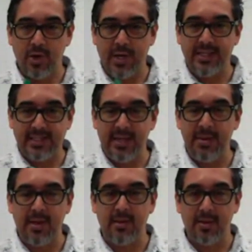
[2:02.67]
right? You can
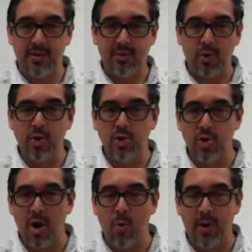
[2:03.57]
see me. So
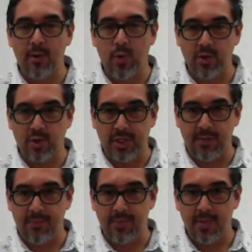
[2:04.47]
you're drawing what you
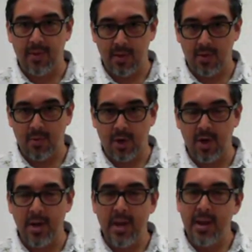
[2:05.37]
see.
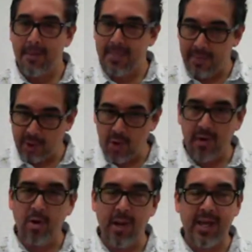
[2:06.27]
We're good? The
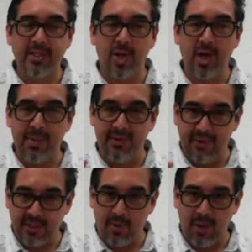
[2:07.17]
majority of the lines are going to
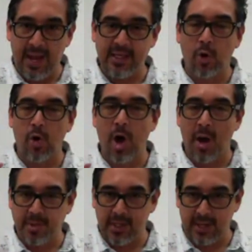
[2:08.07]
be visible lines
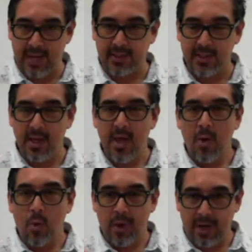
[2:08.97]
or object lines.
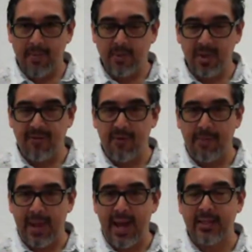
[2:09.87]
When it comes to
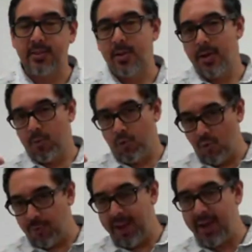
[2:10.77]
different plans,
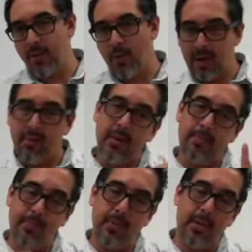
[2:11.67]
roof plan,
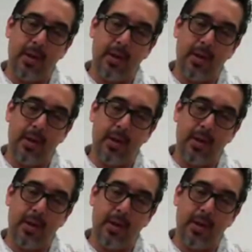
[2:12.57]
okay,